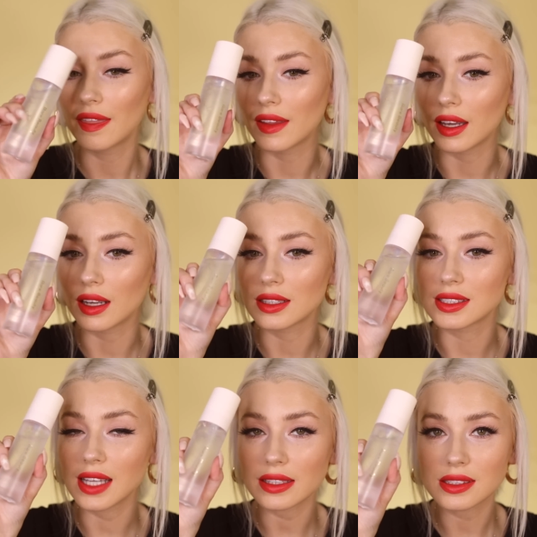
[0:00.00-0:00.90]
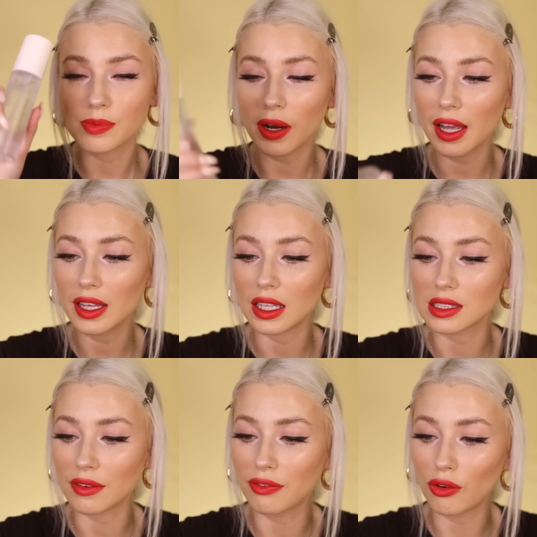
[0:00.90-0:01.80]
their setting spray. It's
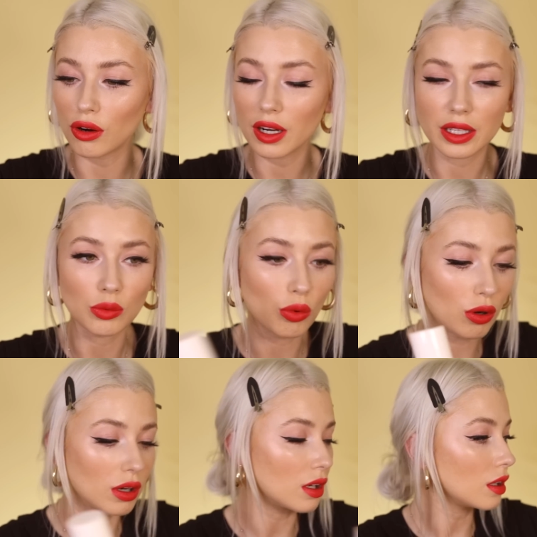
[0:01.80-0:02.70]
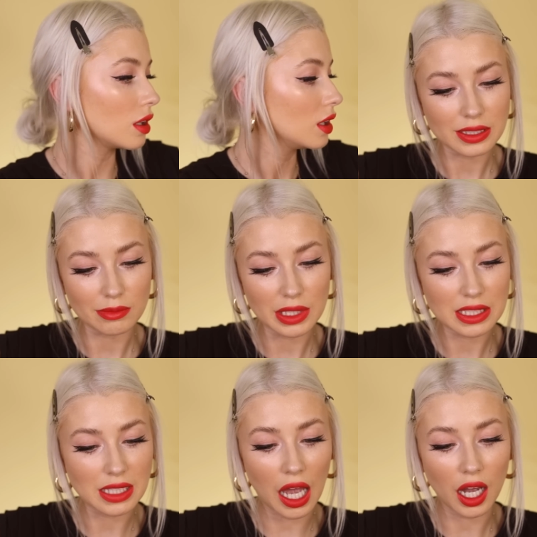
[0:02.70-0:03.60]
a 4-in-1. It's a
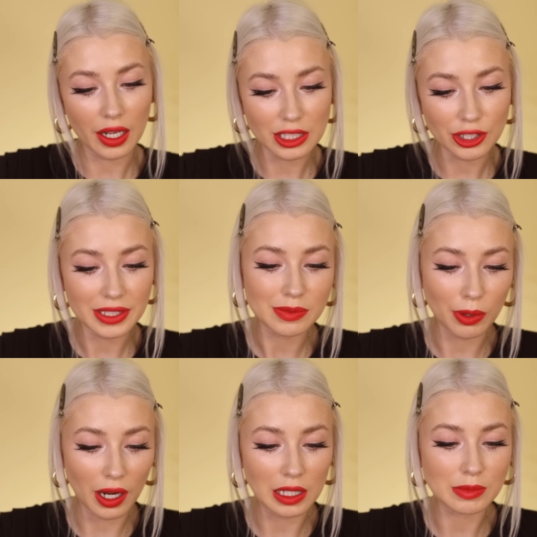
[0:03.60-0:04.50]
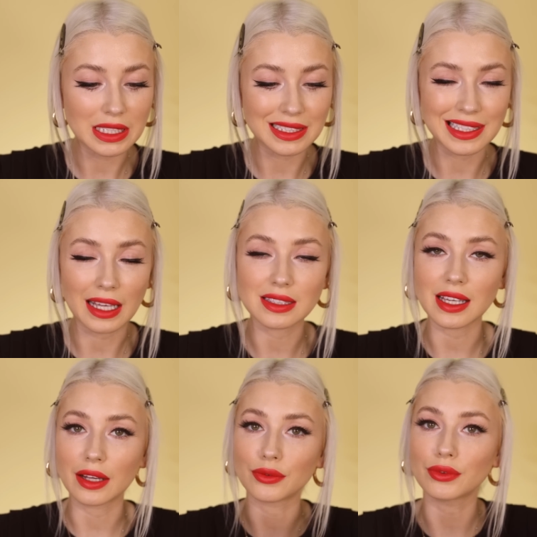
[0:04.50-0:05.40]
mist that hydrates, primes, sets
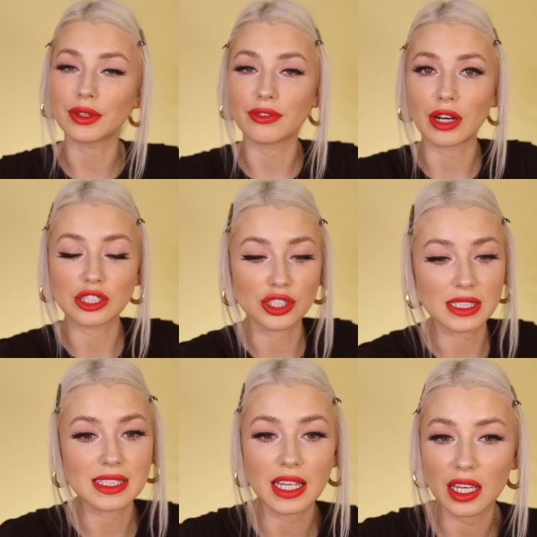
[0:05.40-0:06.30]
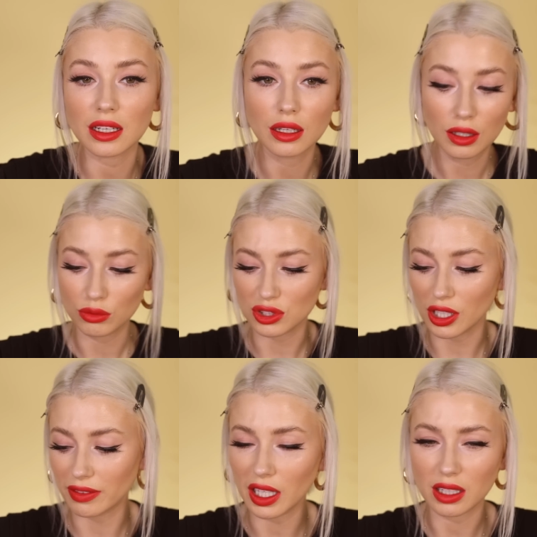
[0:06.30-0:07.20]
and refreshes skin, which I
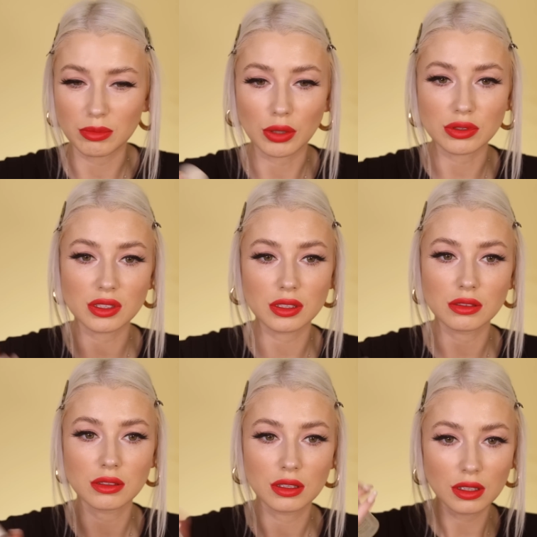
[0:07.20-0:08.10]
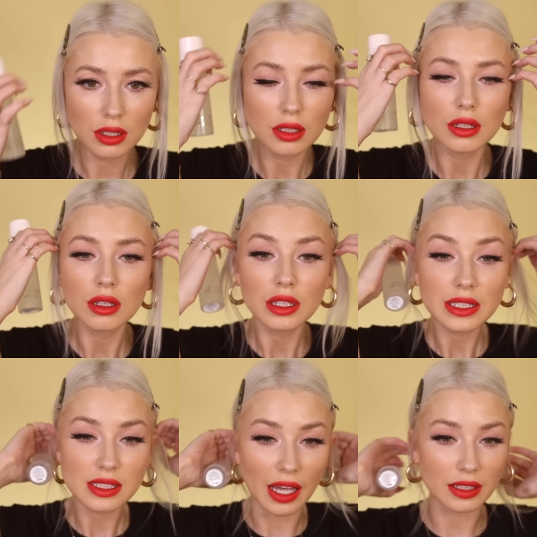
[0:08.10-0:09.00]
feel like most
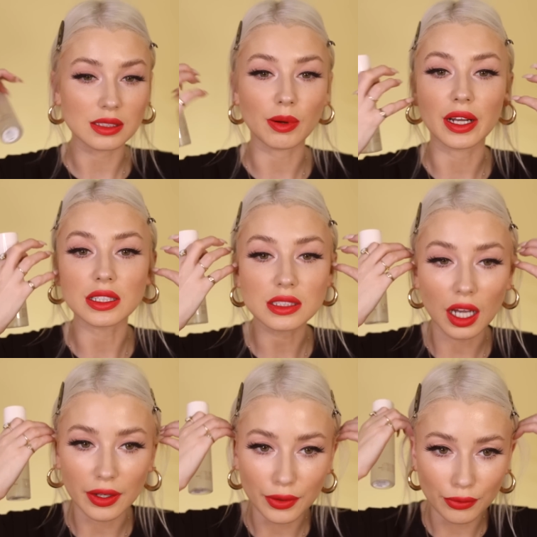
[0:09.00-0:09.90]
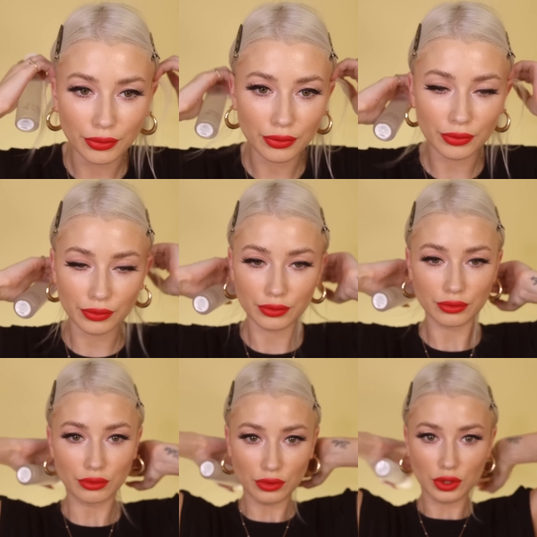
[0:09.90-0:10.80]
setting sprays kind of
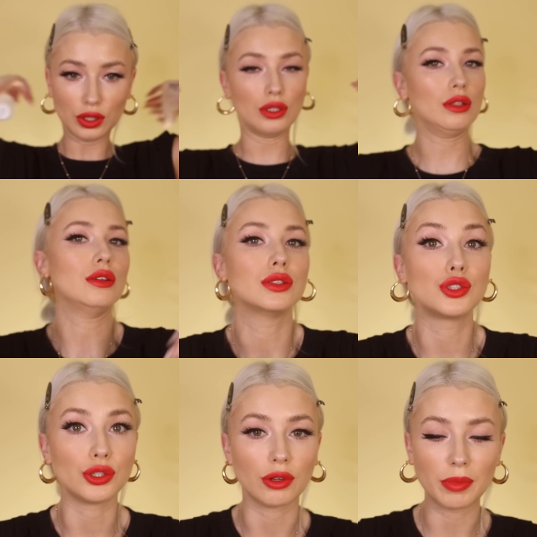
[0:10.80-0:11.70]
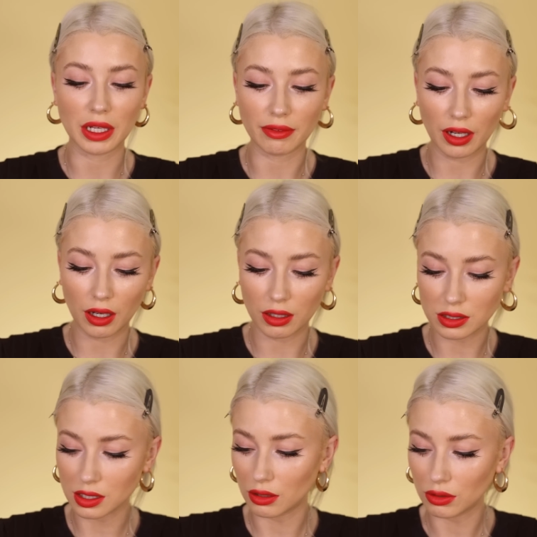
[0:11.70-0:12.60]
do a bit of it all.
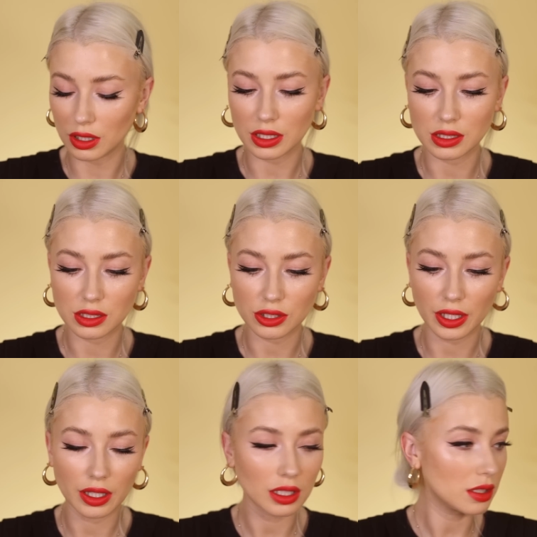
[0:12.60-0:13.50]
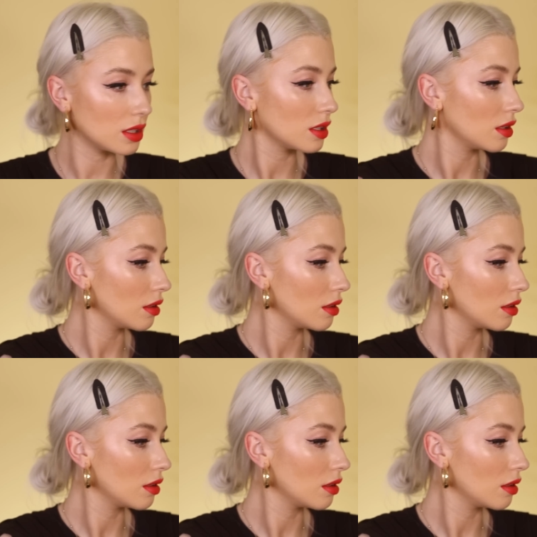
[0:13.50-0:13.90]
So let's try this.